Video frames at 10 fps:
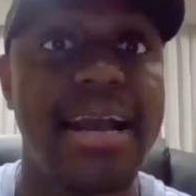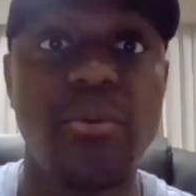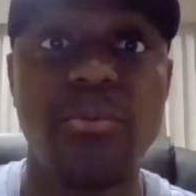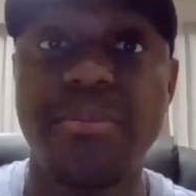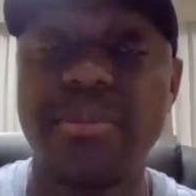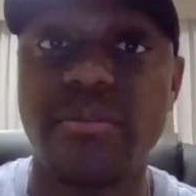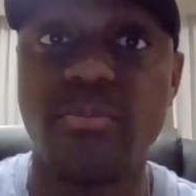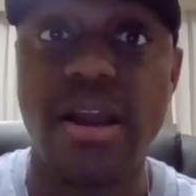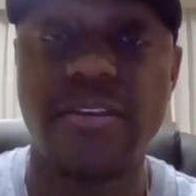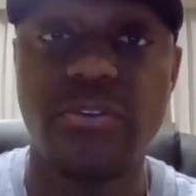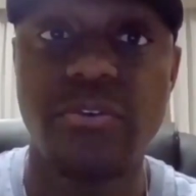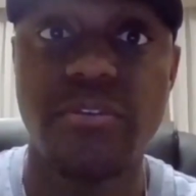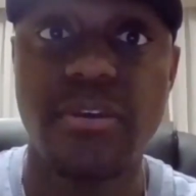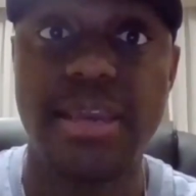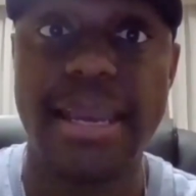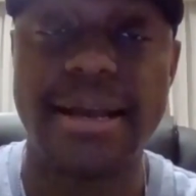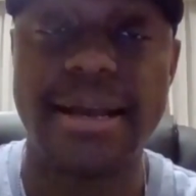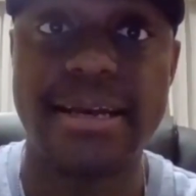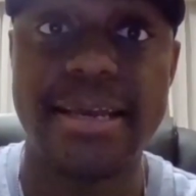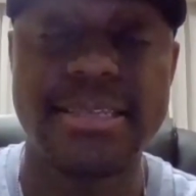I wouldn't be surprised if you see
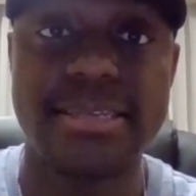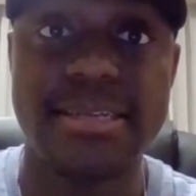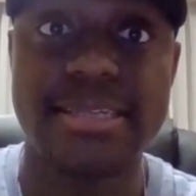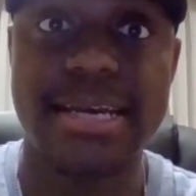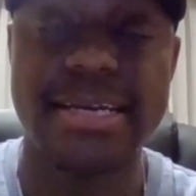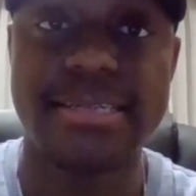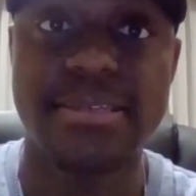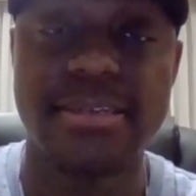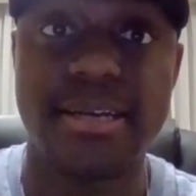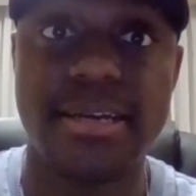hand sanitizing